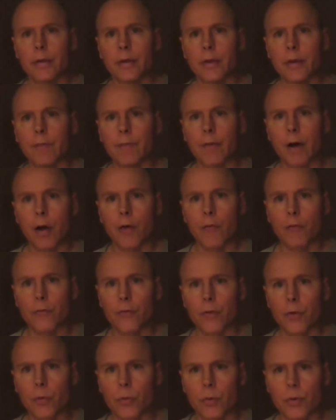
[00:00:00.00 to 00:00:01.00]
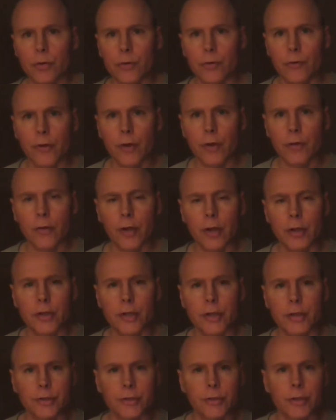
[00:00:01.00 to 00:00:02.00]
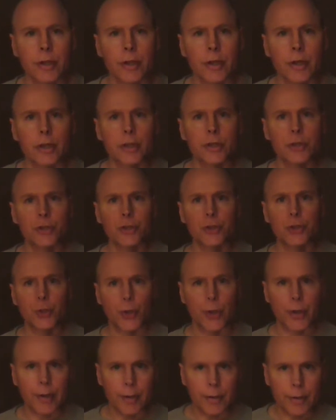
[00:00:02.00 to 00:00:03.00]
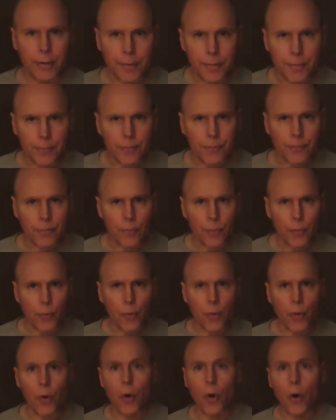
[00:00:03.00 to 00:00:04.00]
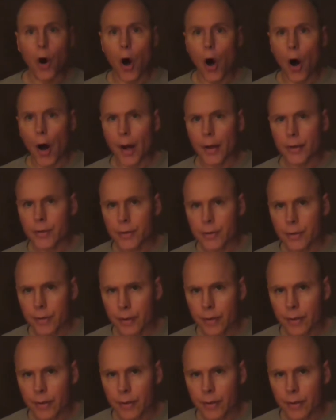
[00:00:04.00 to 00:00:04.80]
involves the words such as should, ought,